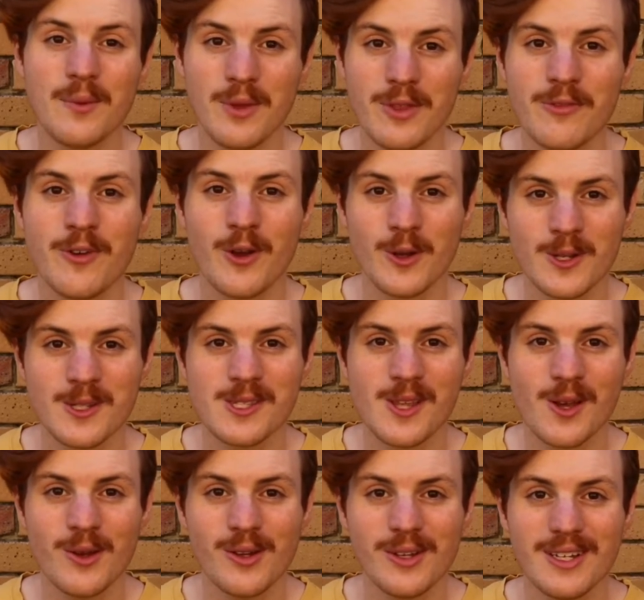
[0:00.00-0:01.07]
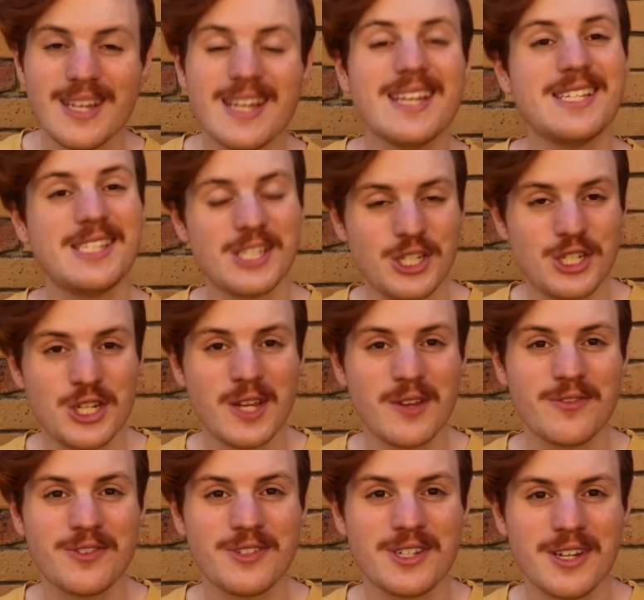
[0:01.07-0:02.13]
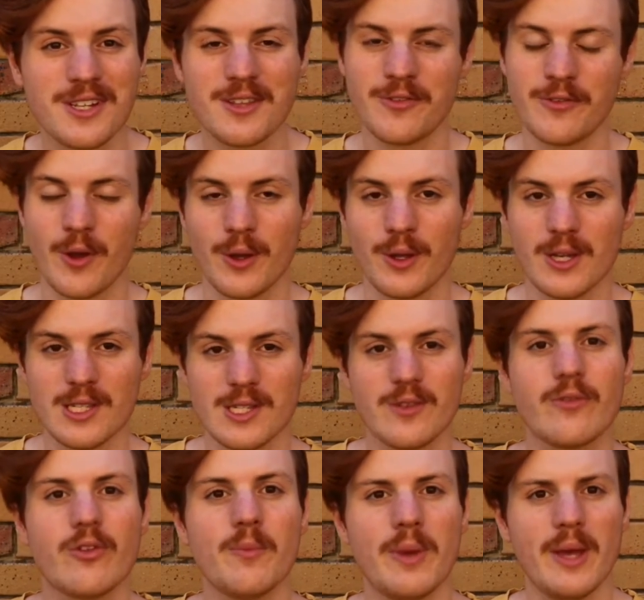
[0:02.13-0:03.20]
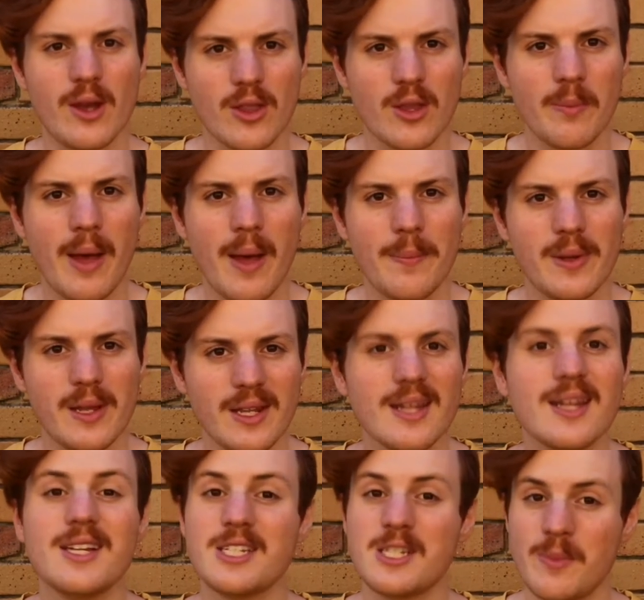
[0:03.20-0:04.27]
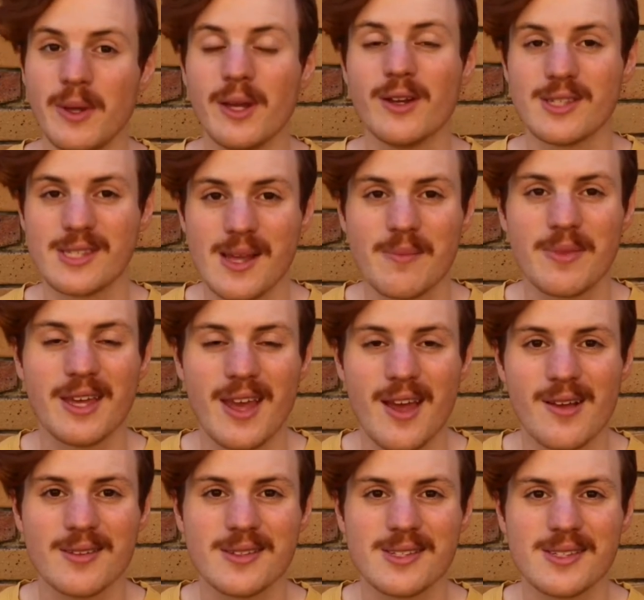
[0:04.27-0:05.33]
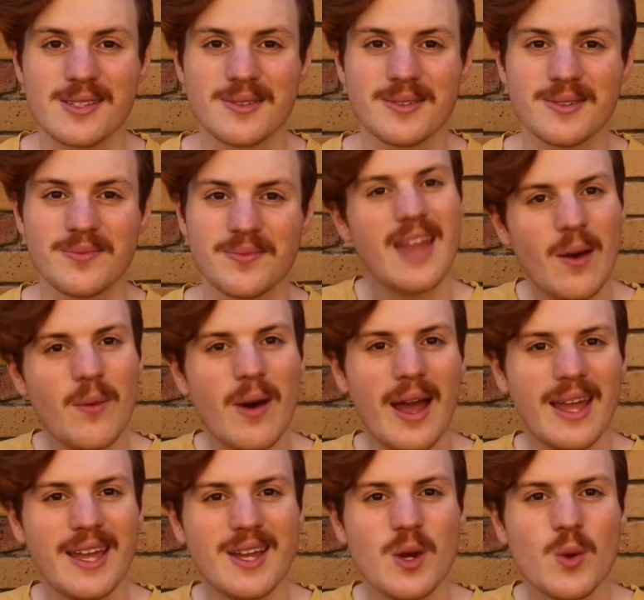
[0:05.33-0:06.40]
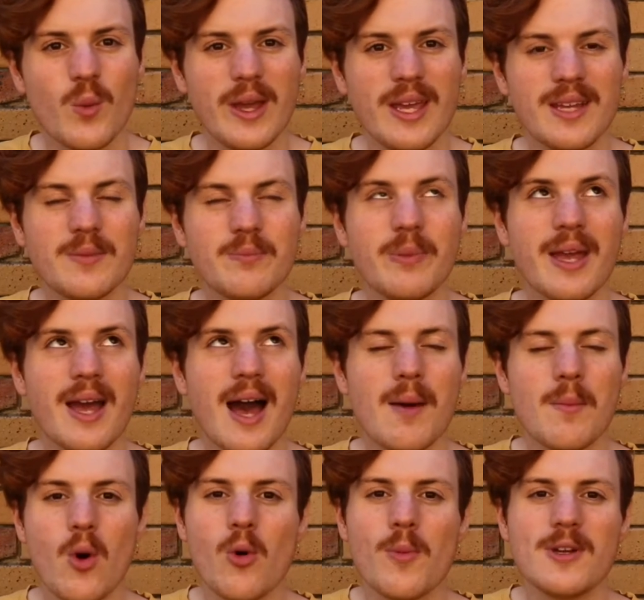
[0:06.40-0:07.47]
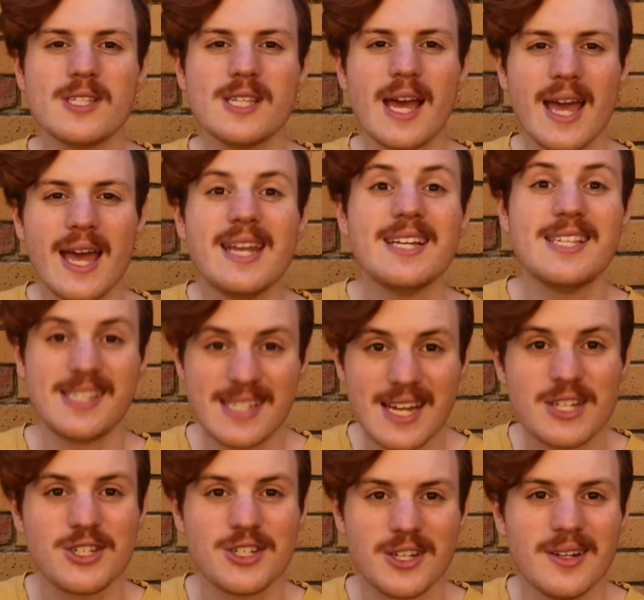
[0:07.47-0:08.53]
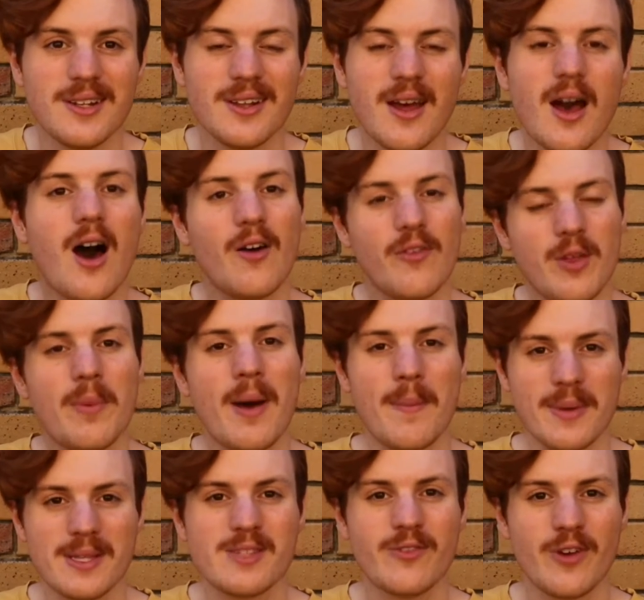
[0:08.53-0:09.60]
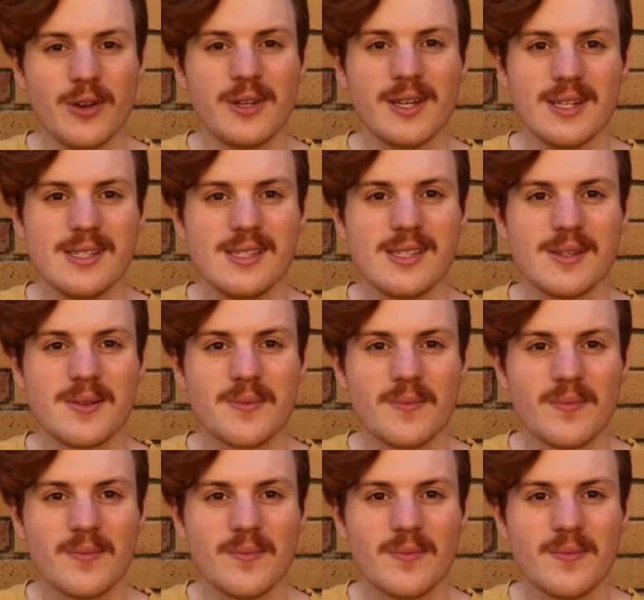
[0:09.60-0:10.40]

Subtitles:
with focus, though, is to shift the focus from being on the puppet to being on something else. That way, we can become almost like an extension of the puppet's focus.